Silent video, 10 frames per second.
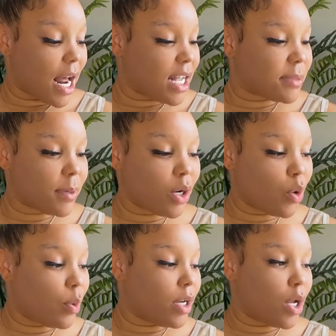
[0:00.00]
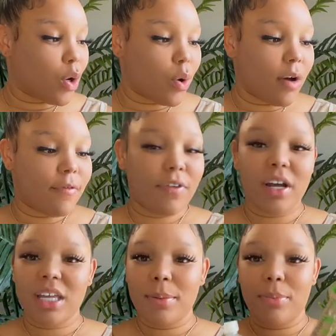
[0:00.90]
hospital with no
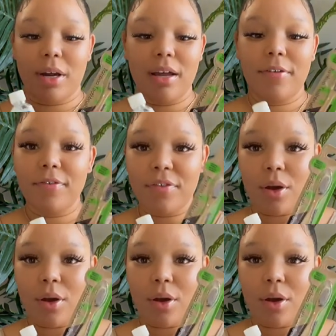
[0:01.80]
funky breath,